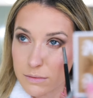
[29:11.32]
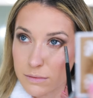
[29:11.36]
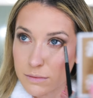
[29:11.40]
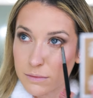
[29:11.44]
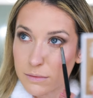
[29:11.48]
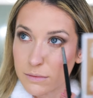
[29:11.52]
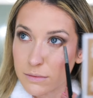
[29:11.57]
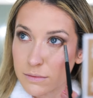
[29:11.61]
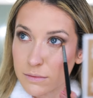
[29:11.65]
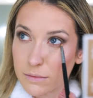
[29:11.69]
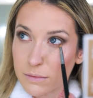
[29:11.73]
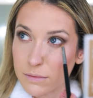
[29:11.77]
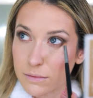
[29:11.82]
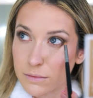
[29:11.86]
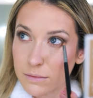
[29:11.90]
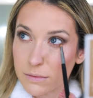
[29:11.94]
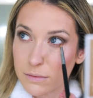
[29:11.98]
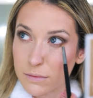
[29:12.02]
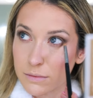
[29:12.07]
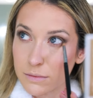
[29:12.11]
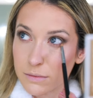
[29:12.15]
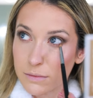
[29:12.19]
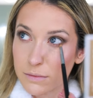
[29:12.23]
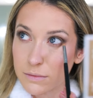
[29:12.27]

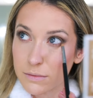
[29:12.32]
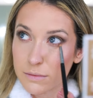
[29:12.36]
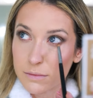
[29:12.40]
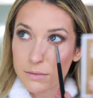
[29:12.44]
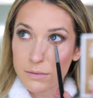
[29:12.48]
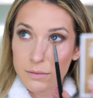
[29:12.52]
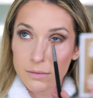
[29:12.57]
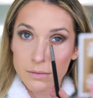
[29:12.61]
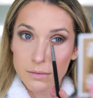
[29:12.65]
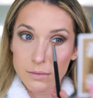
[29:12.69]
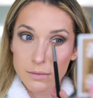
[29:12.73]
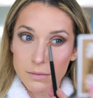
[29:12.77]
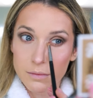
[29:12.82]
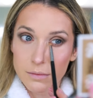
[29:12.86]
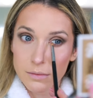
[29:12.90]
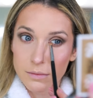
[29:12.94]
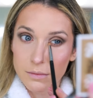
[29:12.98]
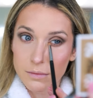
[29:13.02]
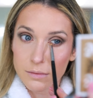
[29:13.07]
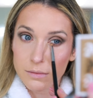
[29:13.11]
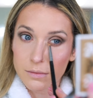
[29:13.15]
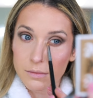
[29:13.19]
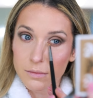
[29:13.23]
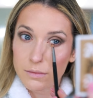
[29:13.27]

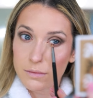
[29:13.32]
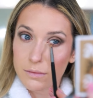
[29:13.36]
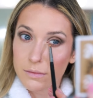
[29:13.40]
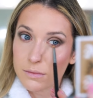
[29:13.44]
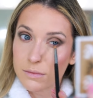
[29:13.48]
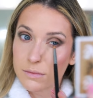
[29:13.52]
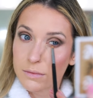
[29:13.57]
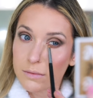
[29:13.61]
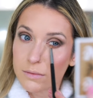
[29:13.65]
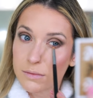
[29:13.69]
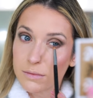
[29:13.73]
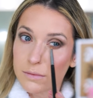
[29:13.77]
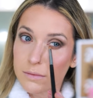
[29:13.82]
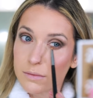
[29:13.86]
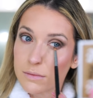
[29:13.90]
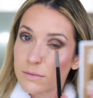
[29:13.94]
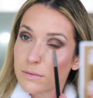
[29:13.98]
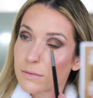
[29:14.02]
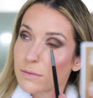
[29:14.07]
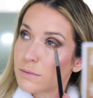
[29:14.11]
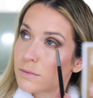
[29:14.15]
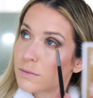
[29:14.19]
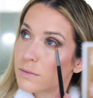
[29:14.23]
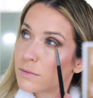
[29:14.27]

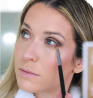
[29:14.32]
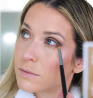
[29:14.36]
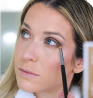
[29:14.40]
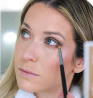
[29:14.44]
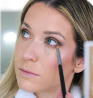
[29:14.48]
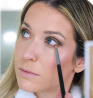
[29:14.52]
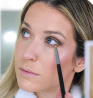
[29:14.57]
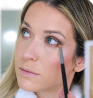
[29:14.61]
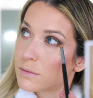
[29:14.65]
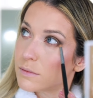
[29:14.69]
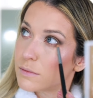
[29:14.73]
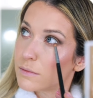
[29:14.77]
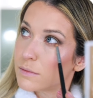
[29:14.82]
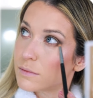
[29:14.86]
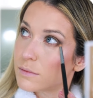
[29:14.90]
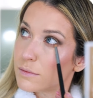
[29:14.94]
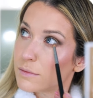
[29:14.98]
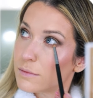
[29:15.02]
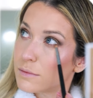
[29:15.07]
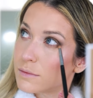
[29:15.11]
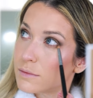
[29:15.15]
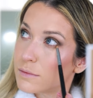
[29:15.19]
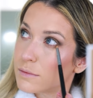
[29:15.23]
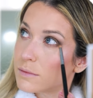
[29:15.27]

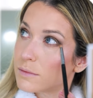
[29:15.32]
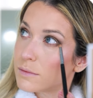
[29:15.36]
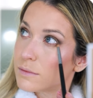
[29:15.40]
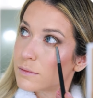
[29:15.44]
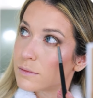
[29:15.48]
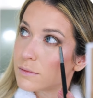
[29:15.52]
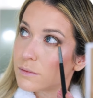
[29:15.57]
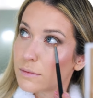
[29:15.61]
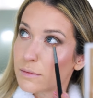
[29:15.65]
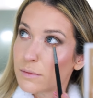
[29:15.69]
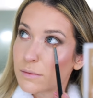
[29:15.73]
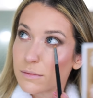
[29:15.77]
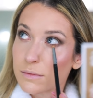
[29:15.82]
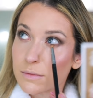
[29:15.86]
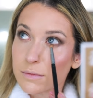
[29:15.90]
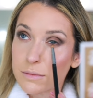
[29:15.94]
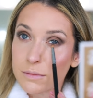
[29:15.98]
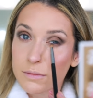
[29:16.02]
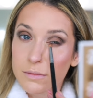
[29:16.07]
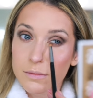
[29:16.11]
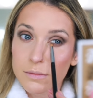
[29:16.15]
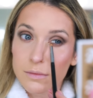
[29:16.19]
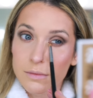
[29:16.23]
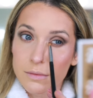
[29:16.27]

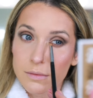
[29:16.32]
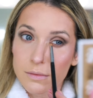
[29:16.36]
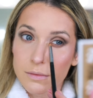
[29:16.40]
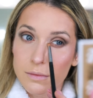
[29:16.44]
Nothing is said.